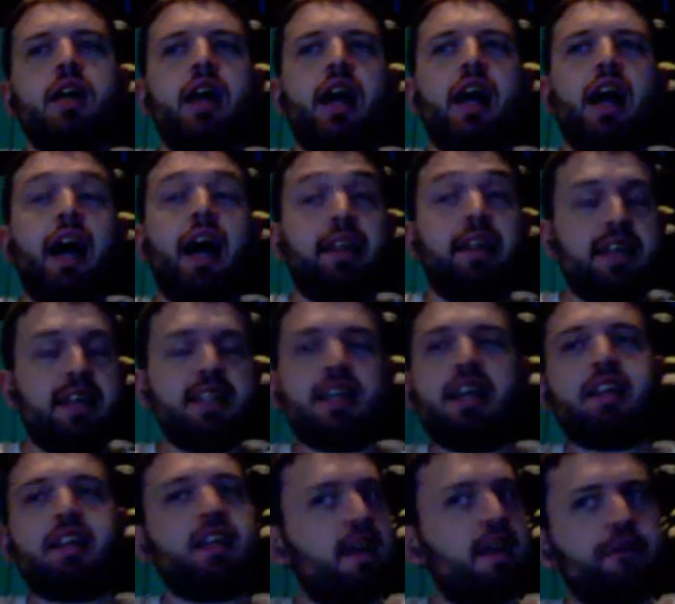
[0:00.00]
and this
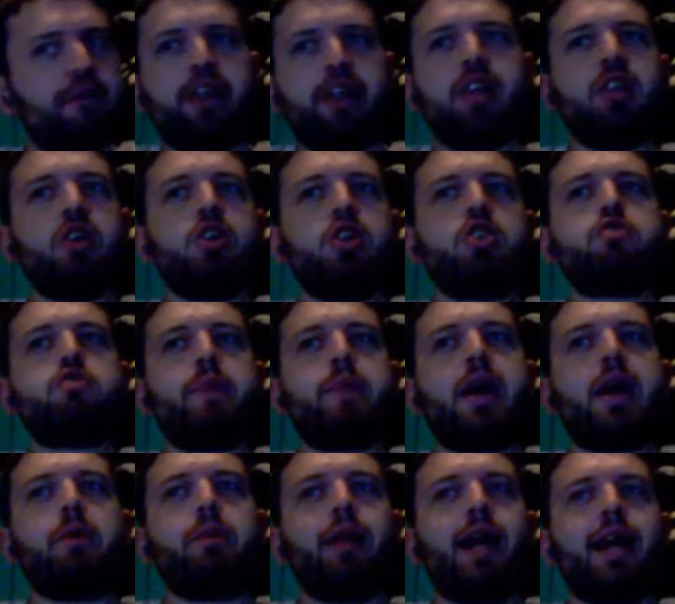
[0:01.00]
definitely includes
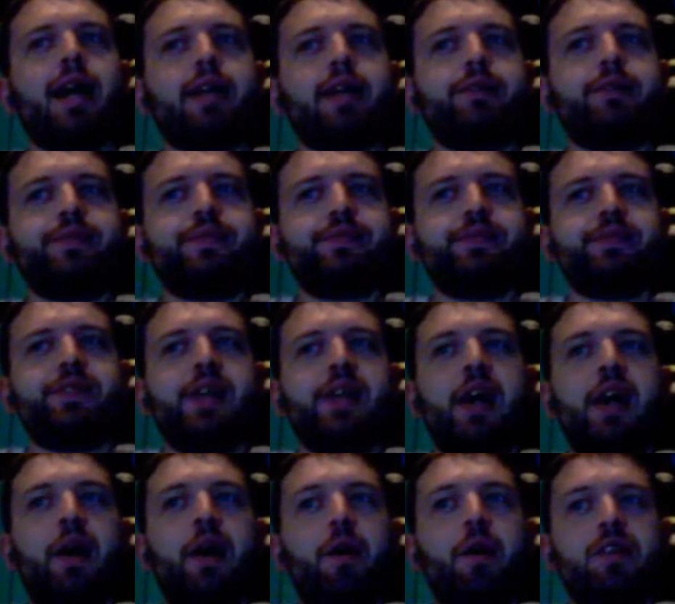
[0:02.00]
Rebecca Black,
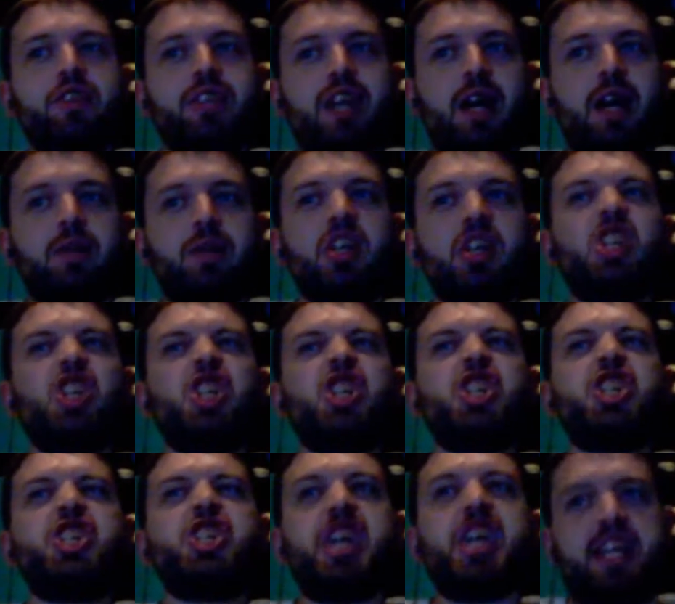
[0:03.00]
sounded
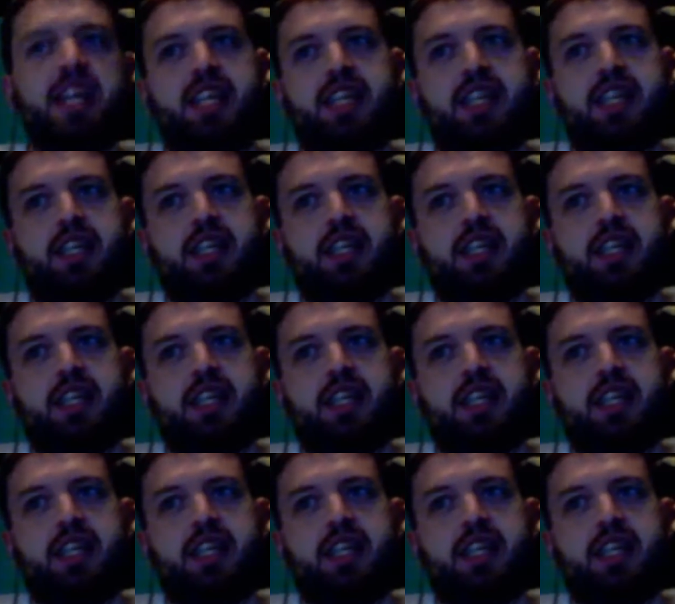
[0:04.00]
shit.